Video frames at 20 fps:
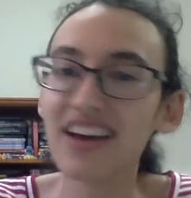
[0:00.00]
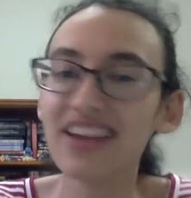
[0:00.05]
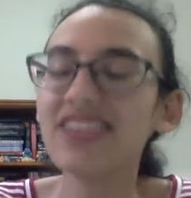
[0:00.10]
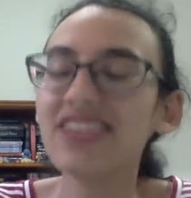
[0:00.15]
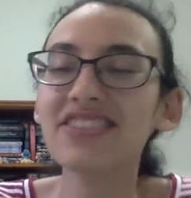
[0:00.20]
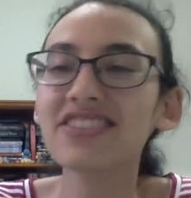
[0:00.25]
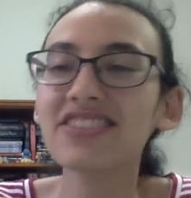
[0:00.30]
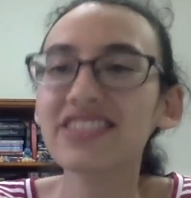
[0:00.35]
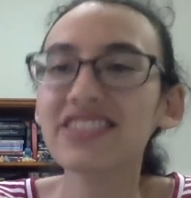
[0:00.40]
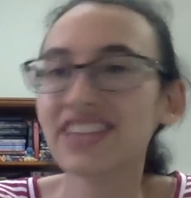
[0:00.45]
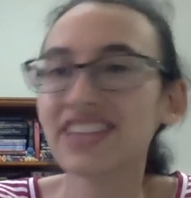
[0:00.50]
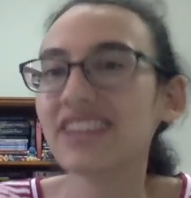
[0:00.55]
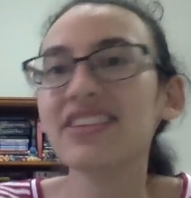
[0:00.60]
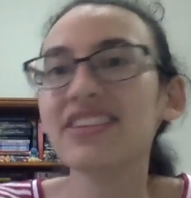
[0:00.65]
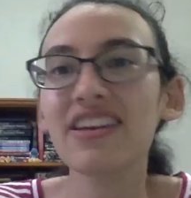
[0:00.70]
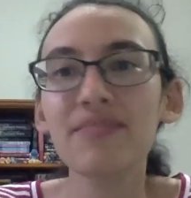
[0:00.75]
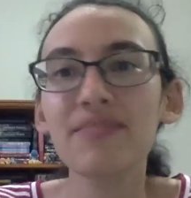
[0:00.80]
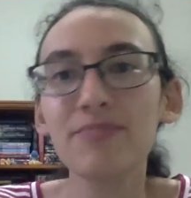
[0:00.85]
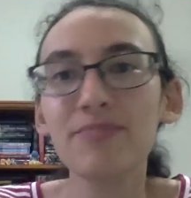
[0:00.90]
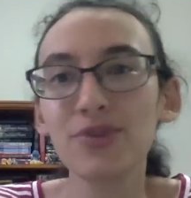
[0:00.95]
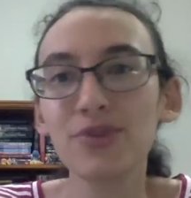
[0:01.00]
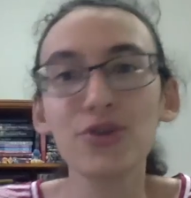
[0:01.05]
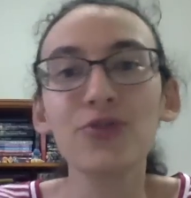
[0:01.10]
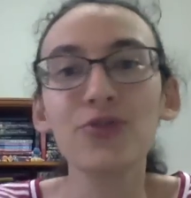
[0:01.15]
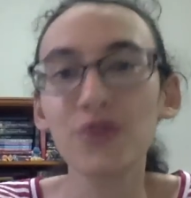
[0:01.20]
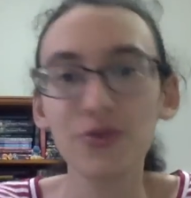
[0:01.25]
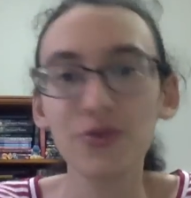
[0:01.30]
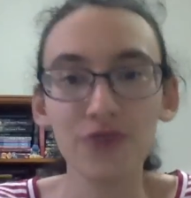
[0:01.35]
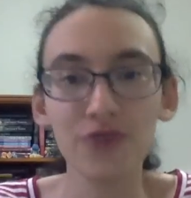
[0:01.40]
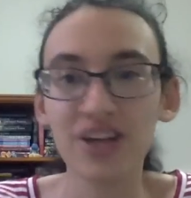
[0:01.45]
It is just such a
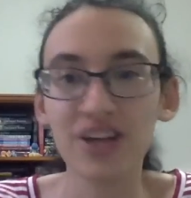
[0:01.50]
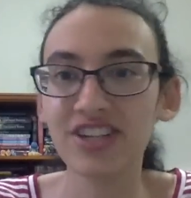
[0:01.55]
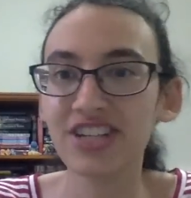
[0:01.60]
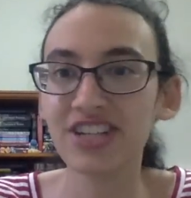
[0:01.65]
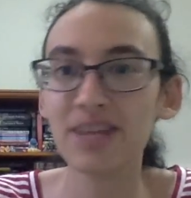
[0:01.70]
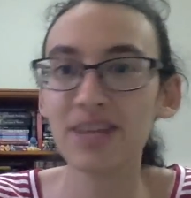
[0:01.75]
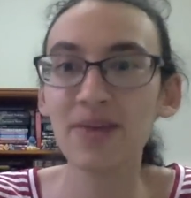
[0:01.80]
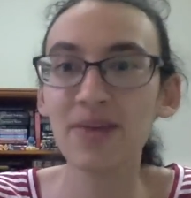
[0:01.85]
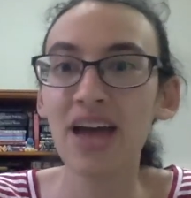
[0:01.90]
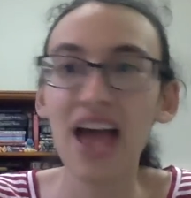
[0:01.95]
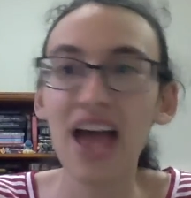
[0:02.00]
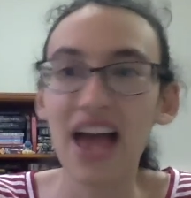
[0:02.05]
beautiful friendship,